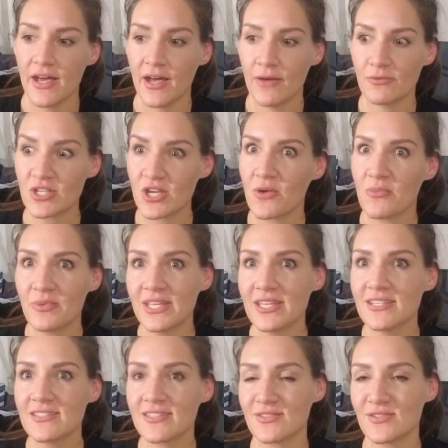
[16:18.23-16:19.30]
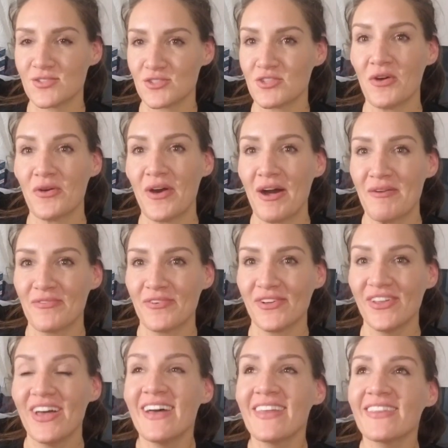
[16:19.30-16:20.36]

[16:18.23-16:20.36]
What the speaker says: Which I hope it is, because it's so helpful.